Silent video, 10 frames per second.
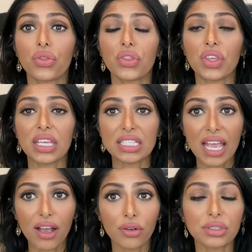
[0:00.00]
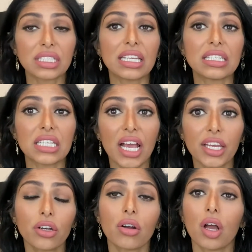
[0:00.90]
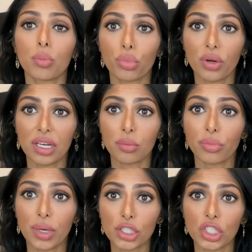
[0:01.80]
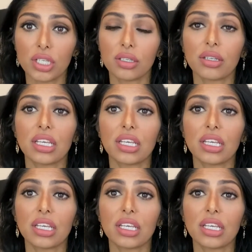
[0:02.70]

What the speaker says: the town's entire operating budget